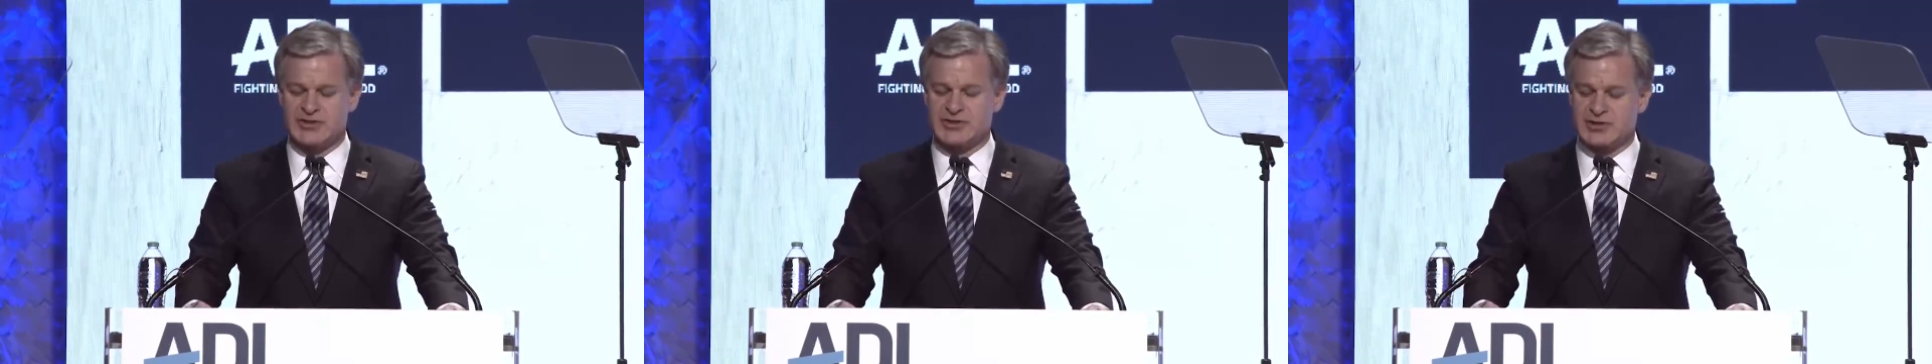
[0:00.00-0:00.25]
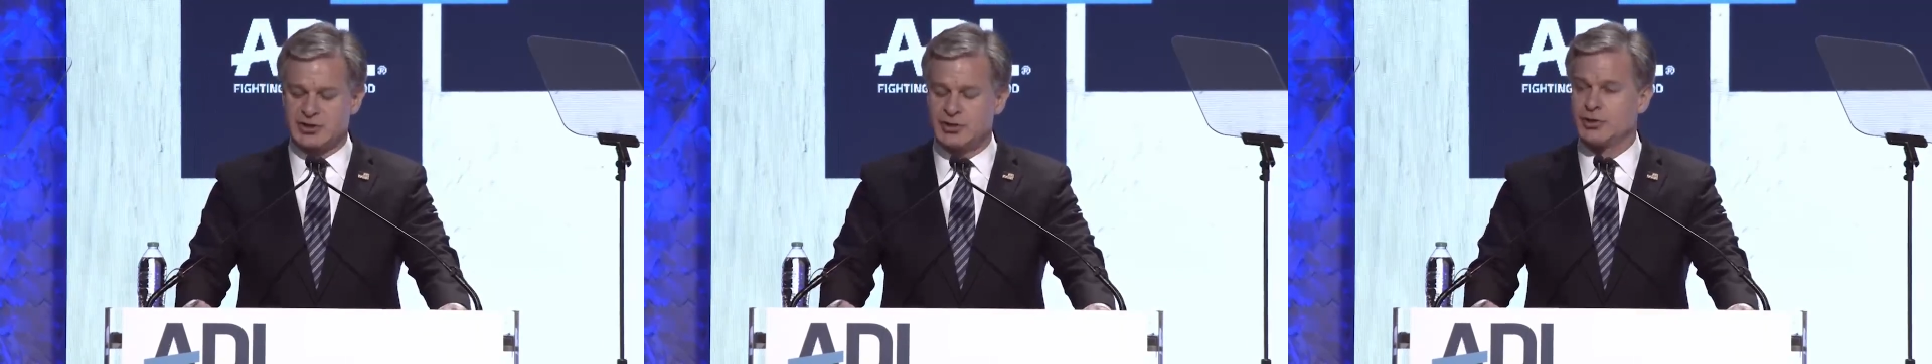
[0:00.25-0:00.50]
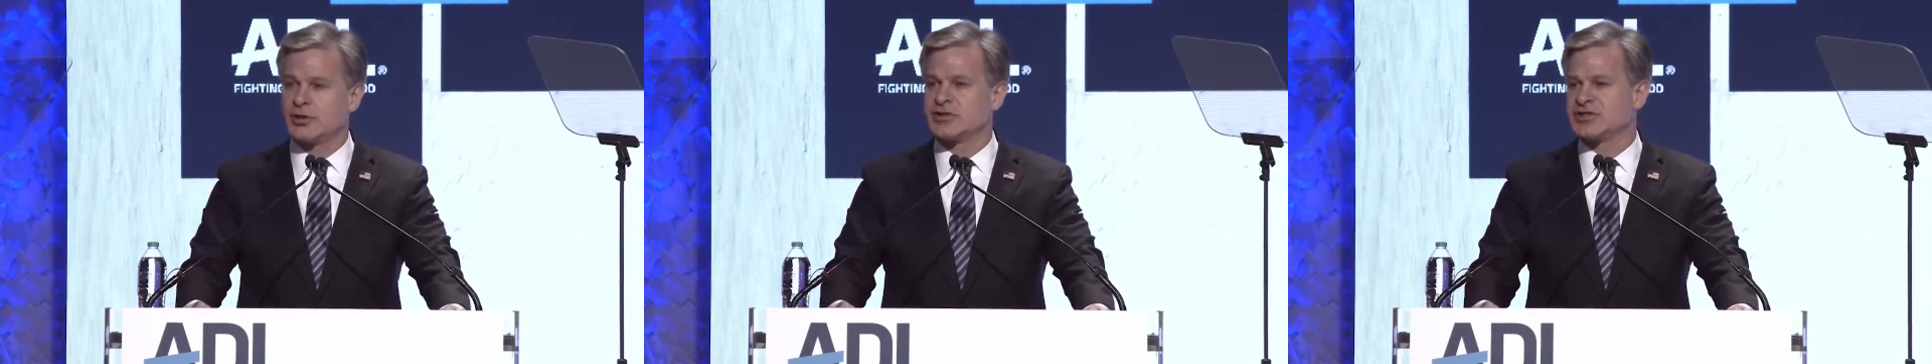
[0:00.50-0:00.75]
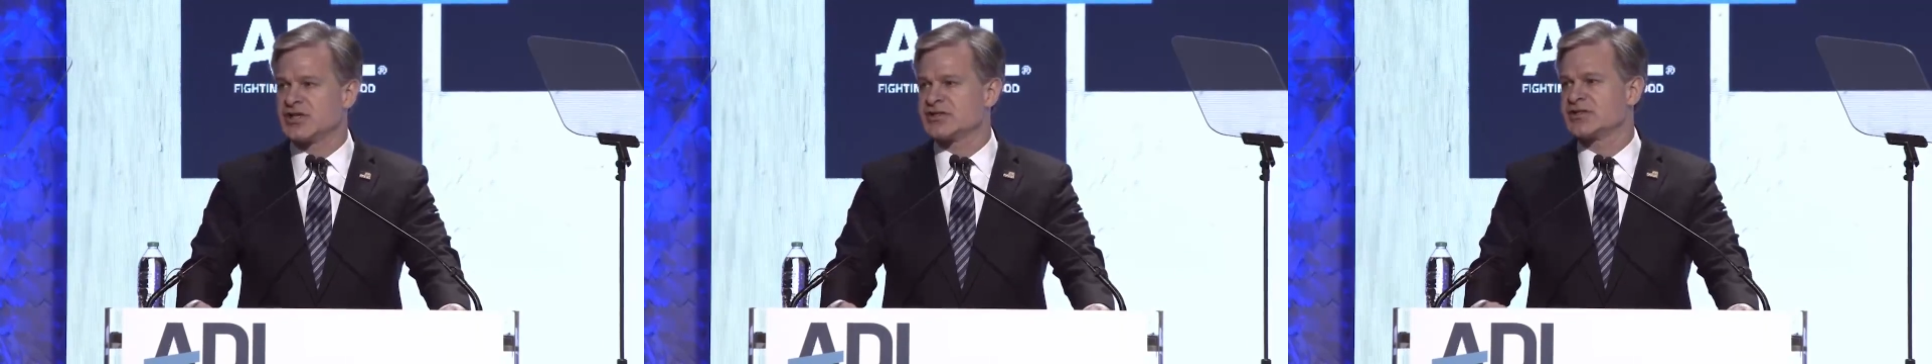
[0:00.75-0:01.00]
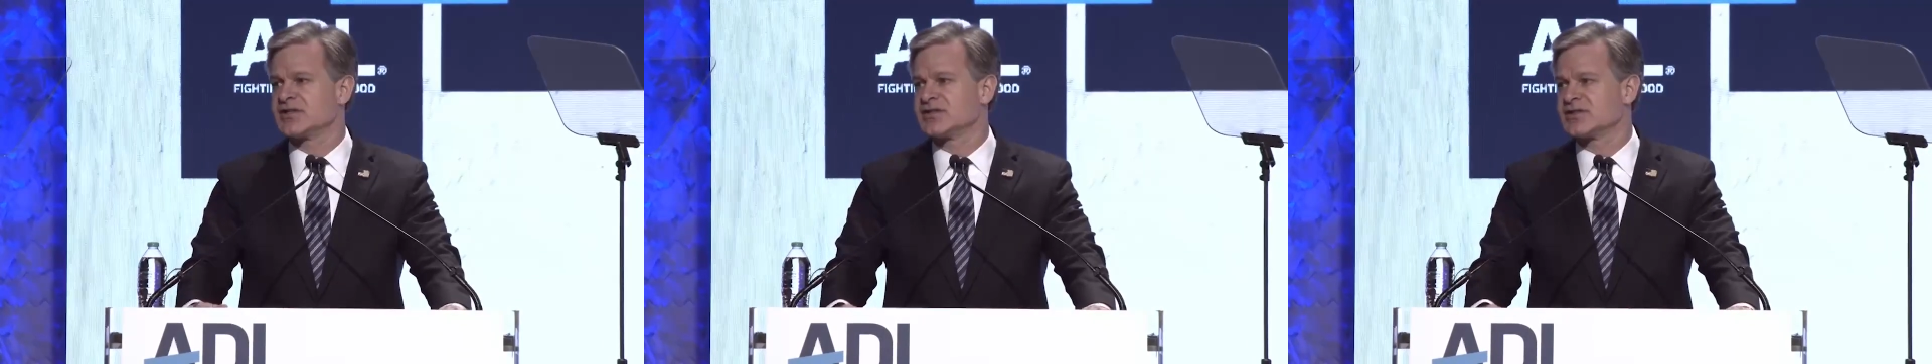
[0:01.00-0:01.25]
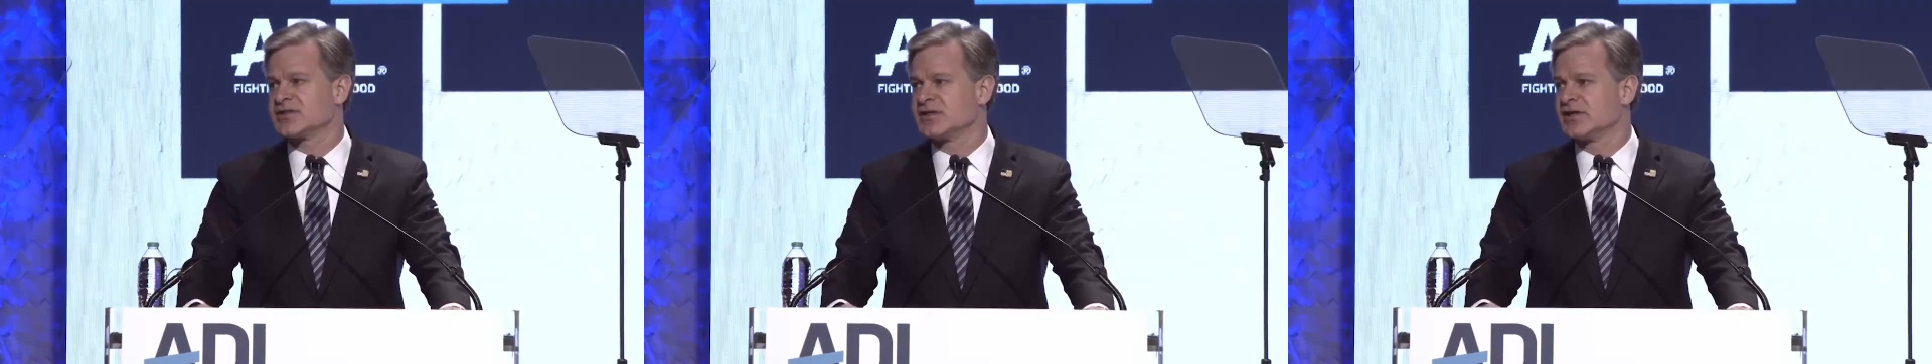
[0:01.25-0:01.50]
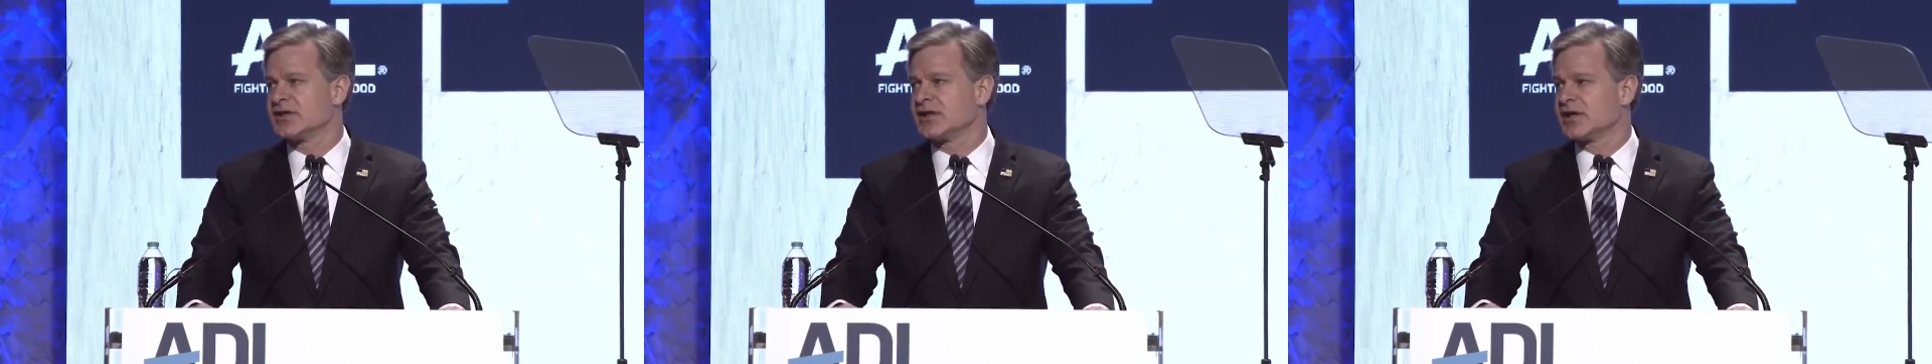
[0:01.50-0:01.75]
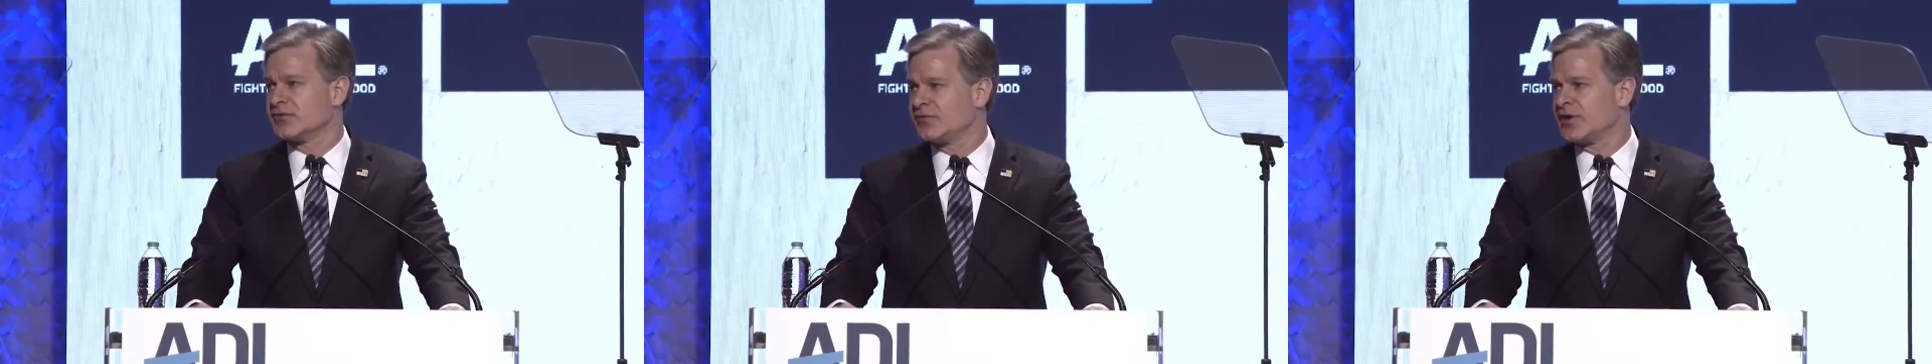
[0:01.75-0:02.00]
secure justice
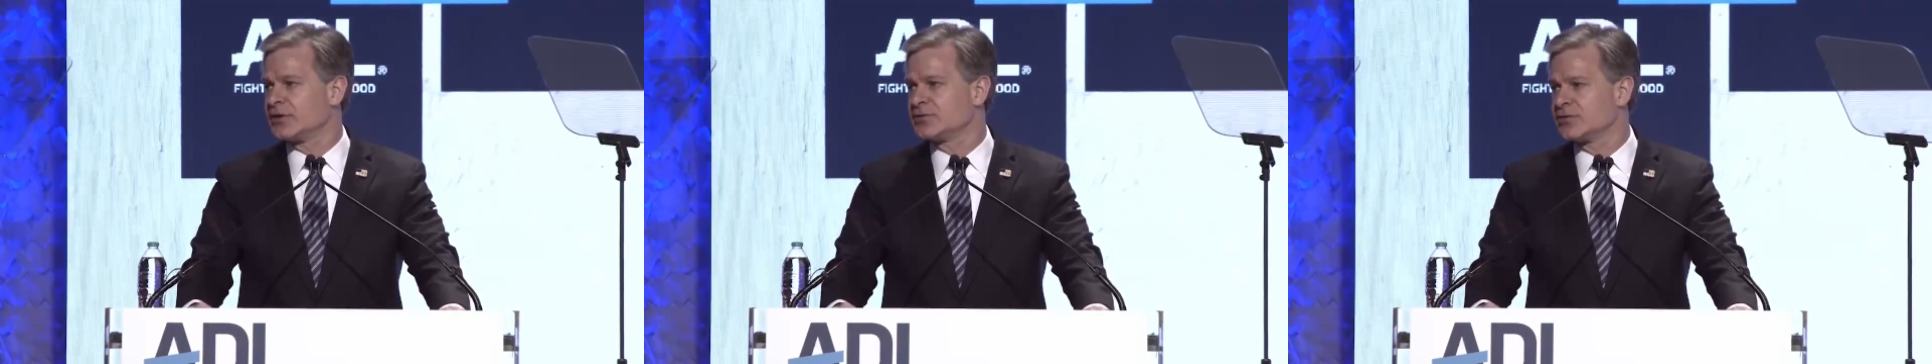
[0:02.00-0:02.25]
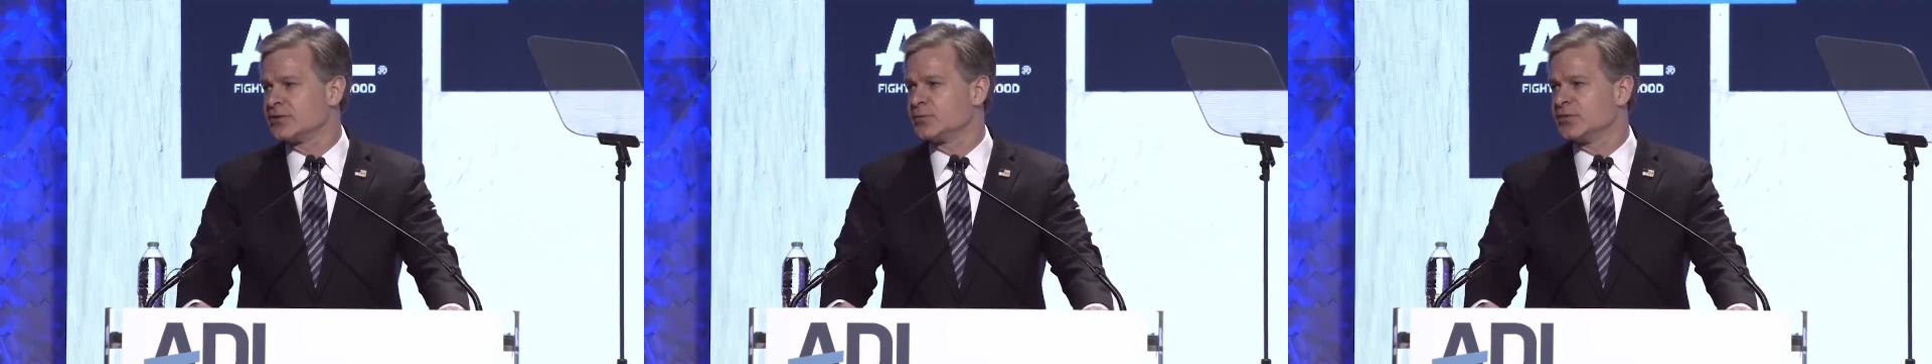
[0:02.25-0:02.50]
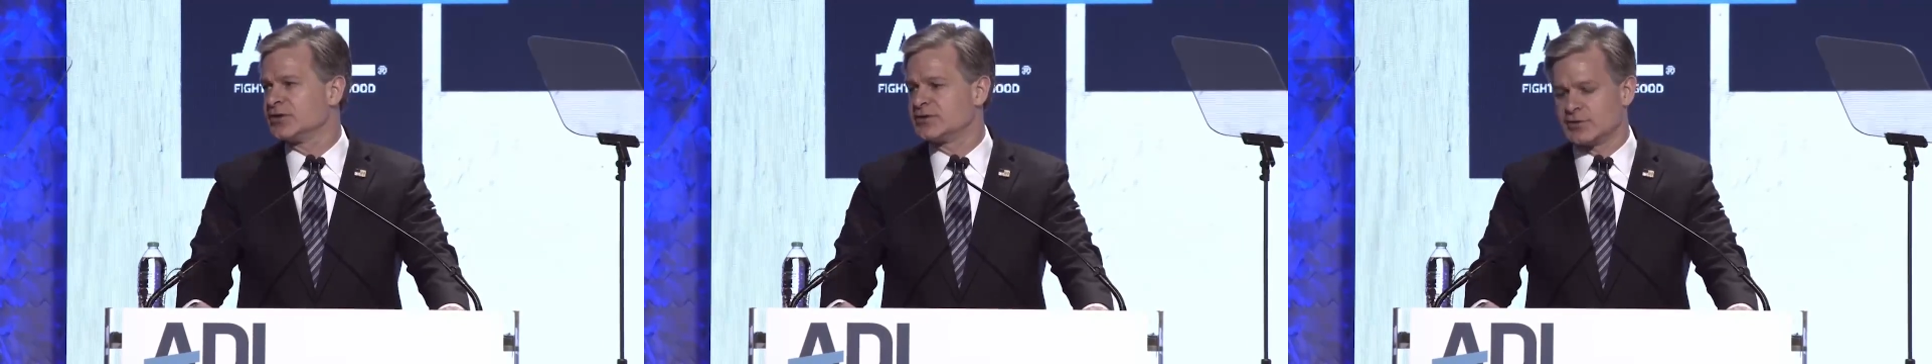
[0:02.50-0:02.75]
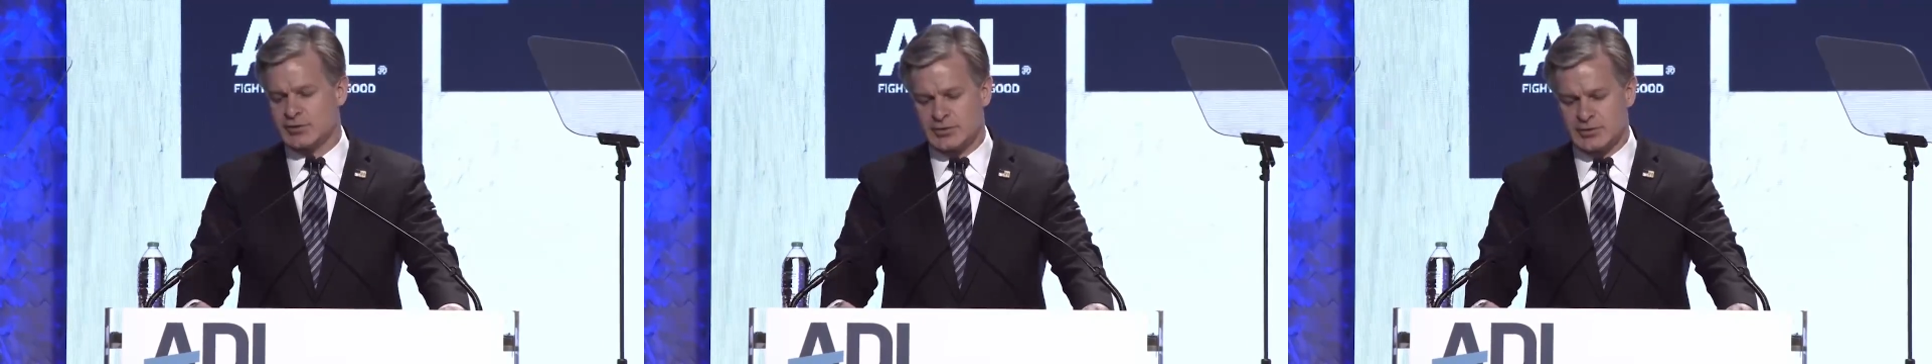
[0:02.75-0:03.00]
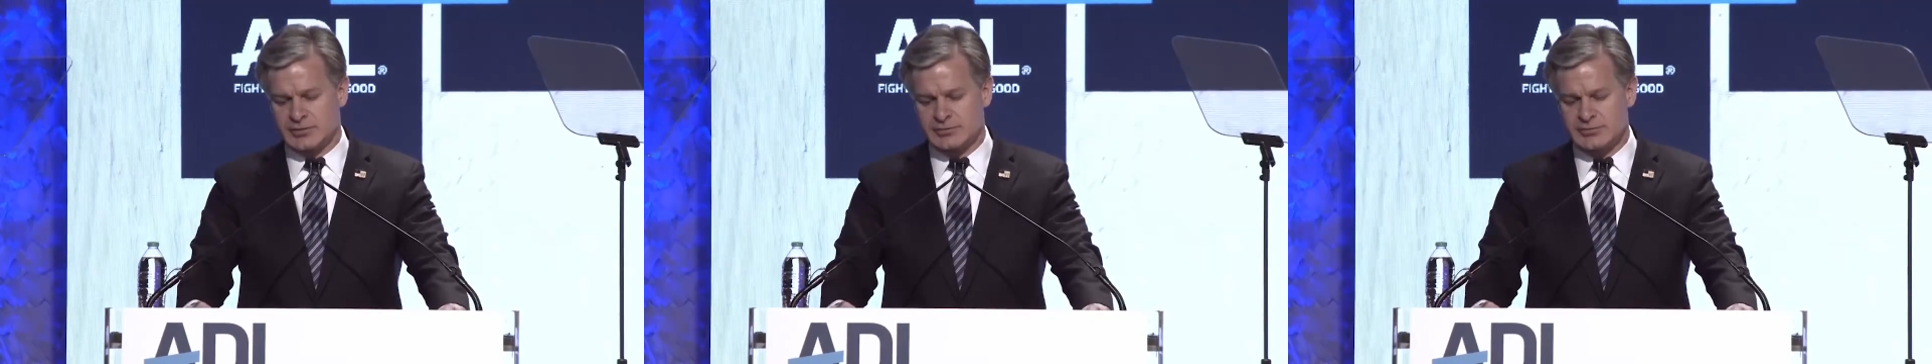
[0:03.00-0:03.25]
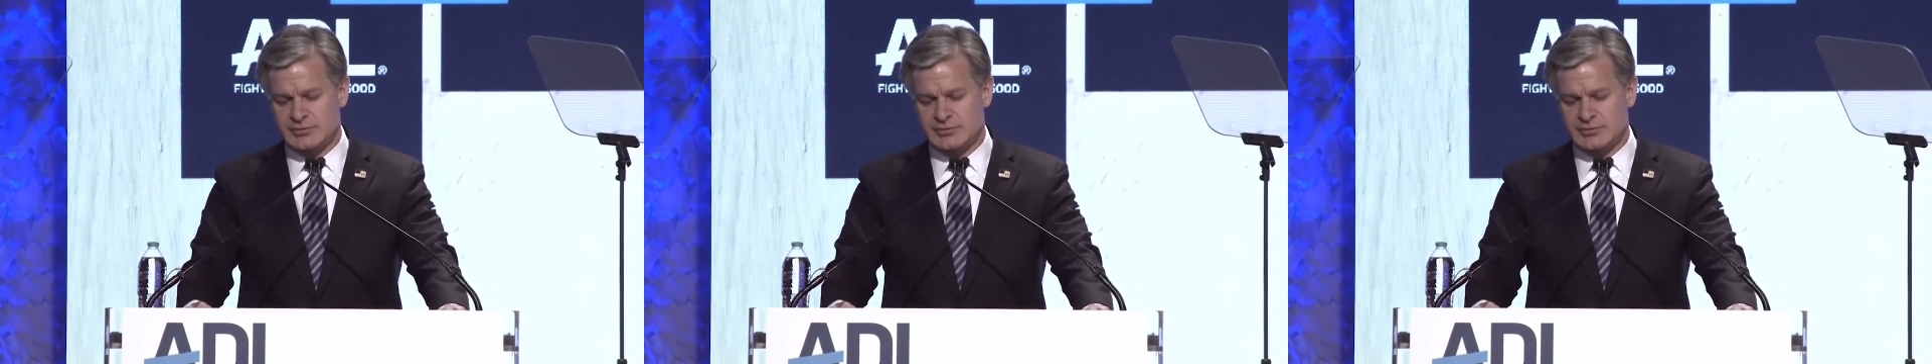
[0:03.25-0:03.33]
and fair treatment to all.